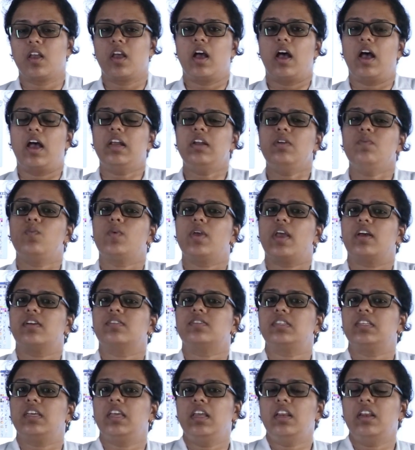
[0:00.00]
And we are
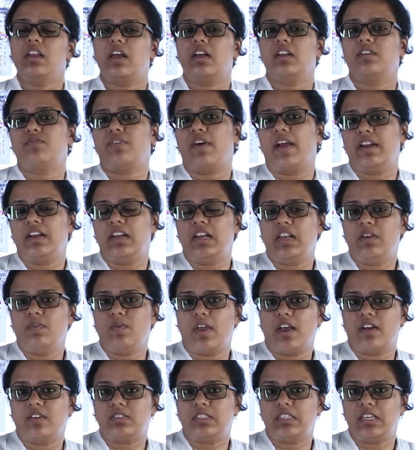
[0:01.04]
seen and finally, we
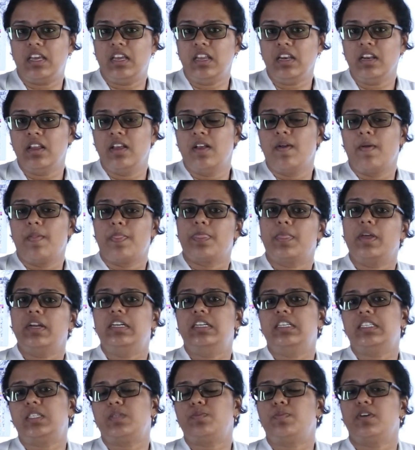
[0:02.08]
are seeing the
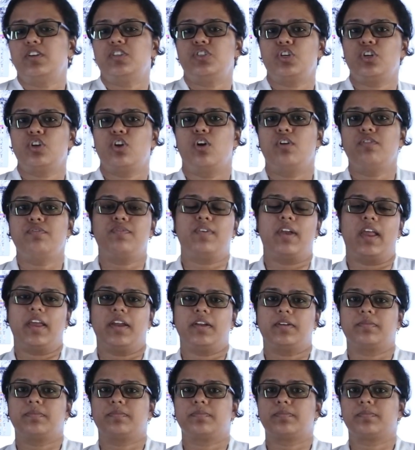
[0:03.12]
dispersion of light.
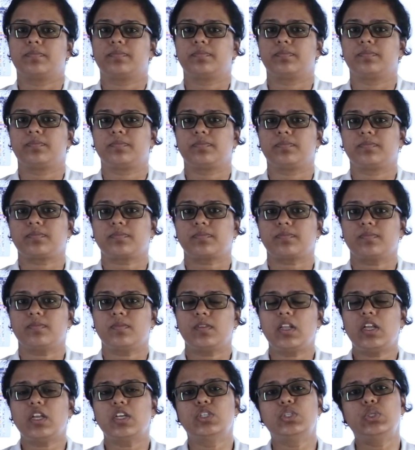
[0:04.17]

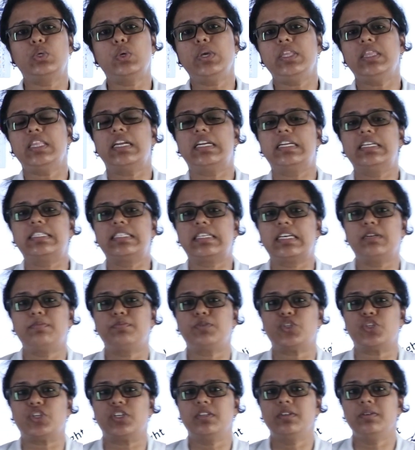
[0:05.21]
So, in the
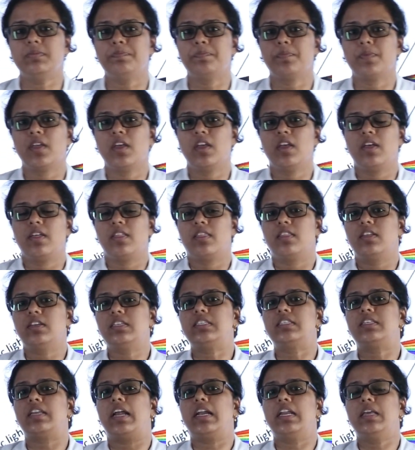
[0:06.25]
description, the
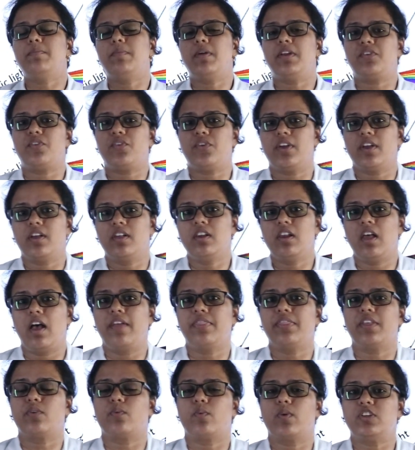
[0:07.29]
study material and
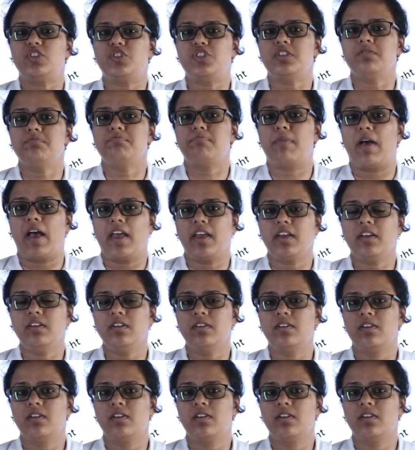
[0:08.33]
the question bank